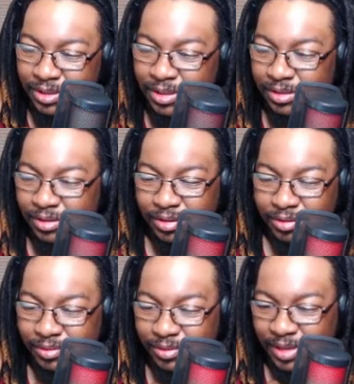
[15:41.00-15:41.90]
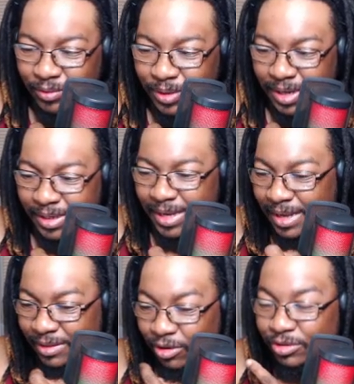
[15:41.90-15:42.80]
you know, that's what I like.
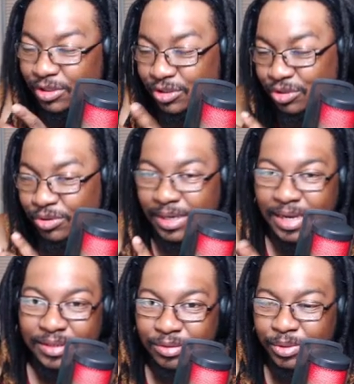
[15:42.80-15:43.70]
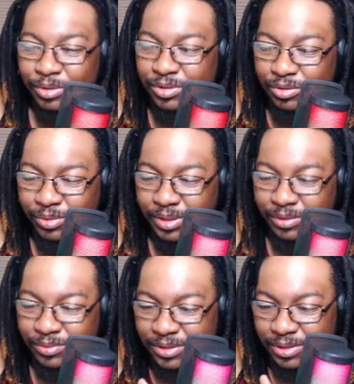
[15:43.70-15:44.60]
Those are the two I like the most or
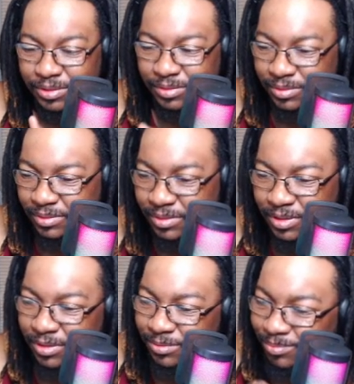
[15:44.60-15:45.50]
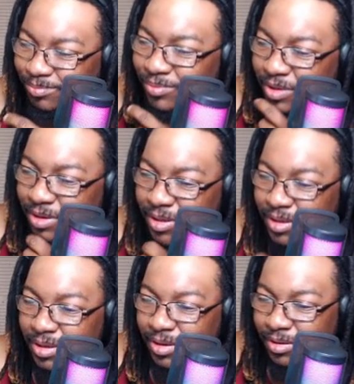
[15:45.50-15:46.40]
whatever. So, you know.
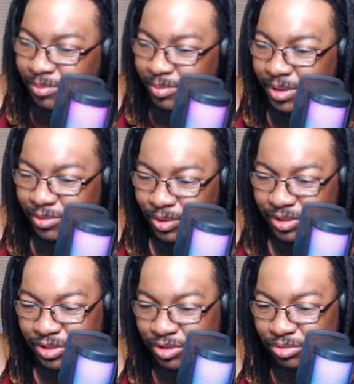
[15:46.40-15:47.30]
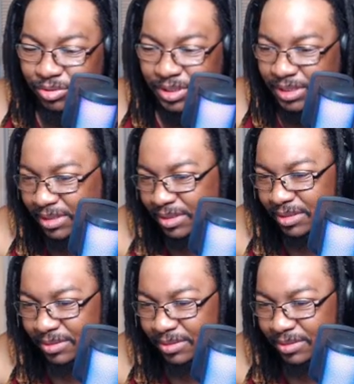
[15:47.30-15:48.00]
But what do you think?